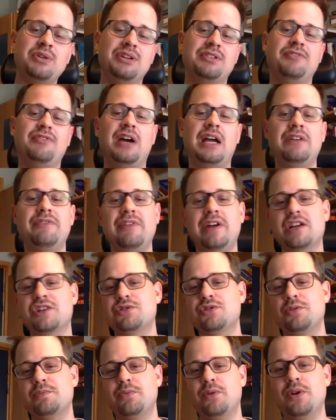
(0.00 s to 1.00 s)
you had five
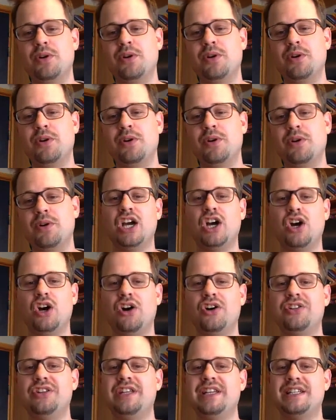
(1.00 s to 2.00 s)
extra points
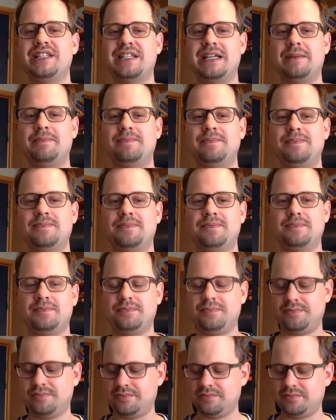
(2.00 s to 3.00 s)
on the exam.
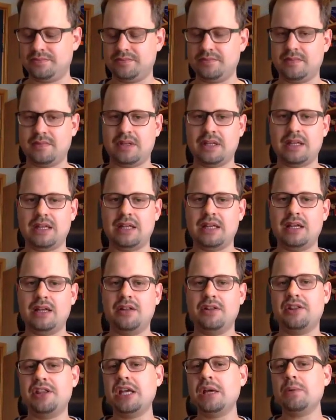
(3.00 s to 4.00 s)

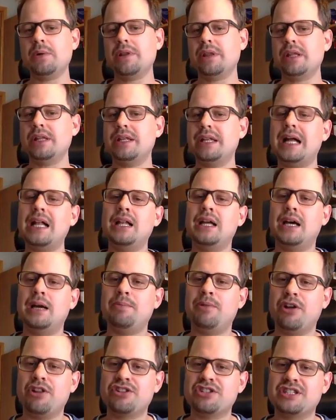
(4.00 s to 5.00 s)
The thing with the null
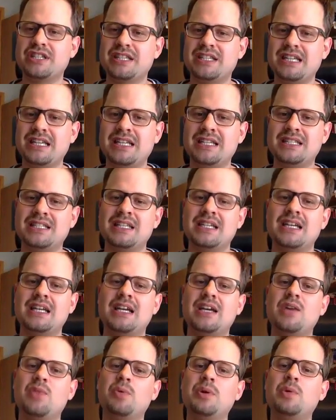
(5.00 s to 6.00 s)
hypothesis is
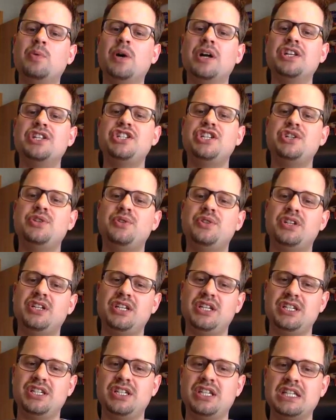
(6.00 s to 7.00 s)
we want to
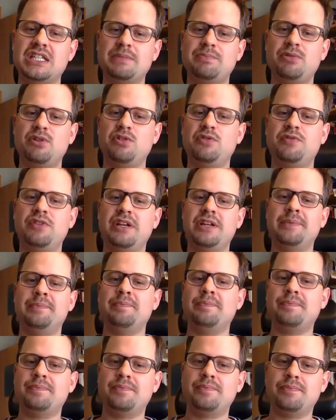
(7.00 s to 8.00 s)
disprove it.
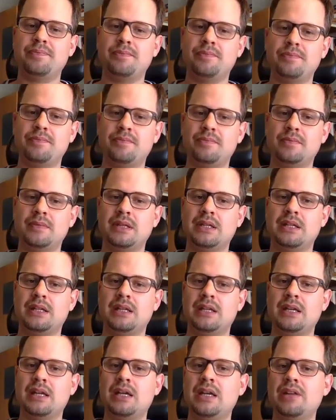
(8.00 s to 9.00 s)

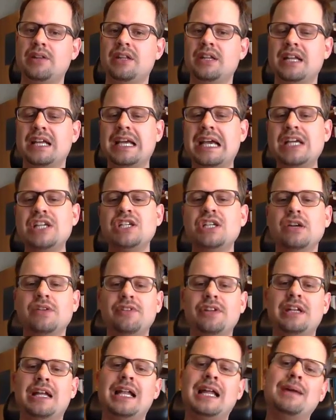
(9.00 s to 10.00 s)
The negation of
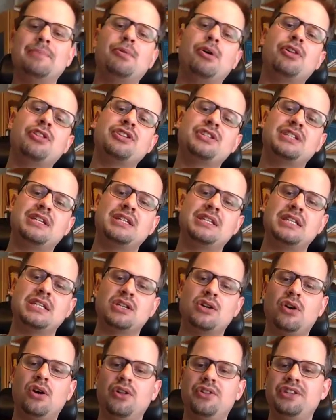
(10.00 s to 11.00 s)
the null hypothesis
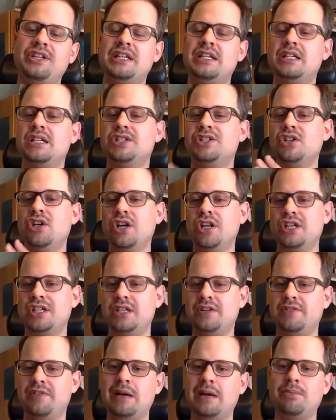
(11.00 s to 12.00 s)
is called the
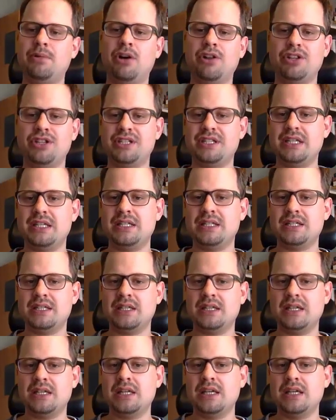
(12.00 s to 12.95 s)
alternative hypothesis.